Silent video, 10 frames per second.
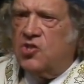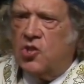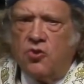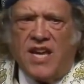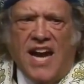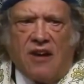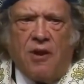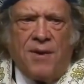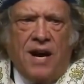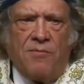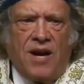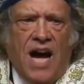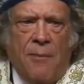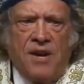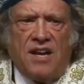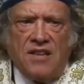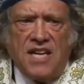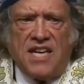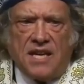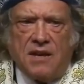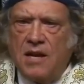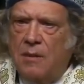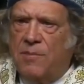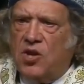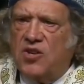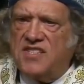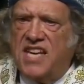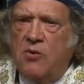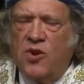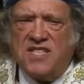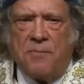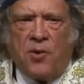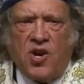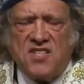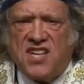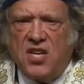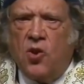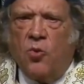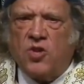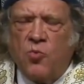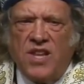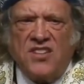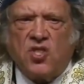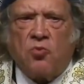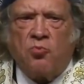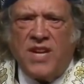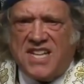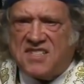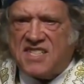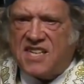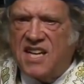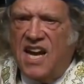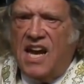do care about Muhammad Ali because he was a person who was willing to risk